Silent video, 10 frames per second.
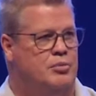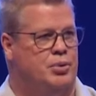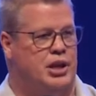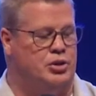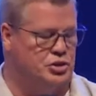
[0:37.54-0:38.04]

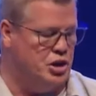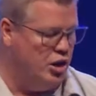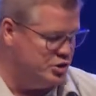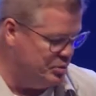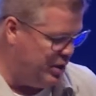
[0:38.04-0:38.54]
Peter
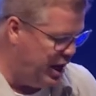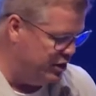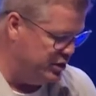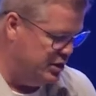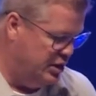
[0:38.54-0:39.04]
talks
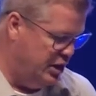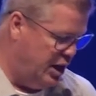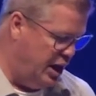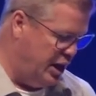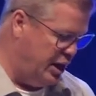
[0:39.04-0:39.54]
about
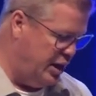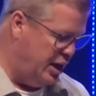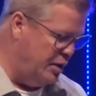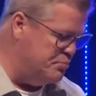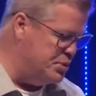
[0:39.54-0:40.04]

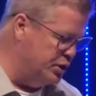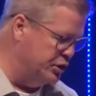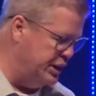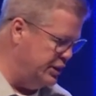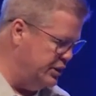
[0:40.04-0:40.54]
a
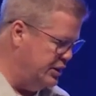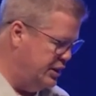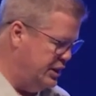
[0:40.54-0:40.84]
building